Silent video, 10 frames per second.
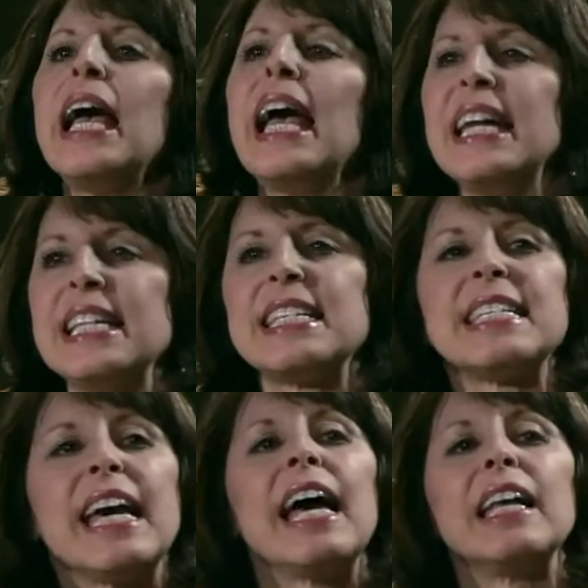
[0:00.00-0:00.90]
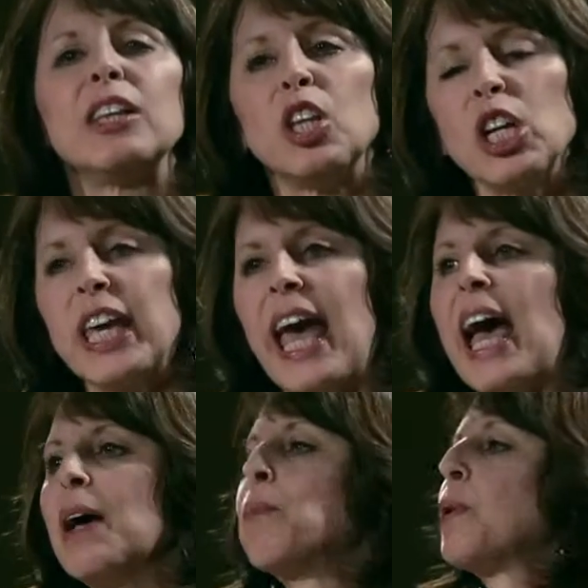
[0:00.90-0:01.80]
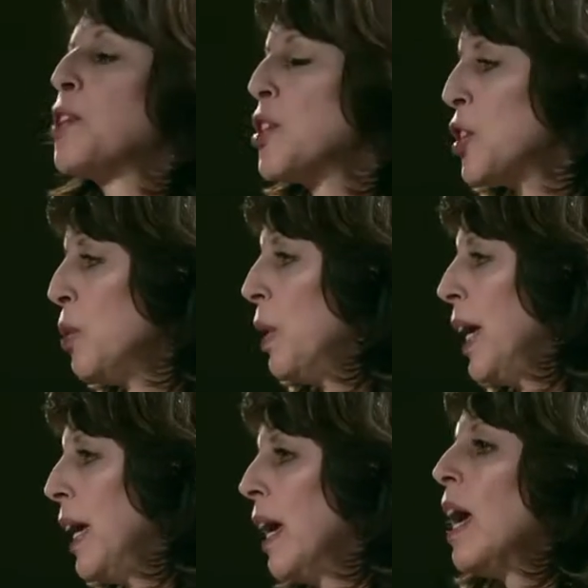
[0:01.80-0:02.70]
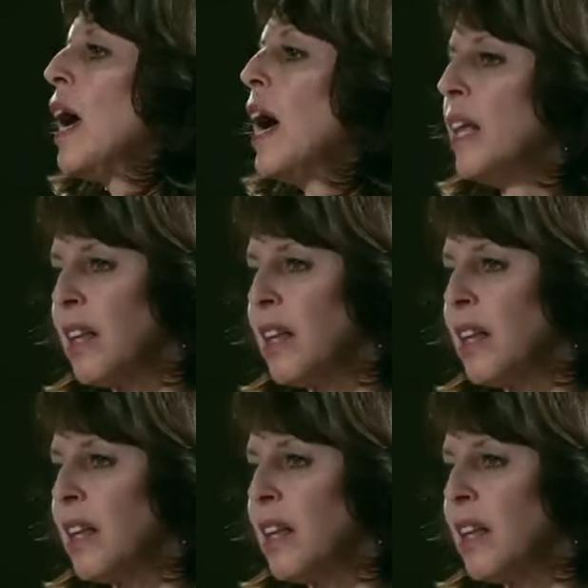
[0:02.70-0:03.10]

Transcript: and instead look at pursuing a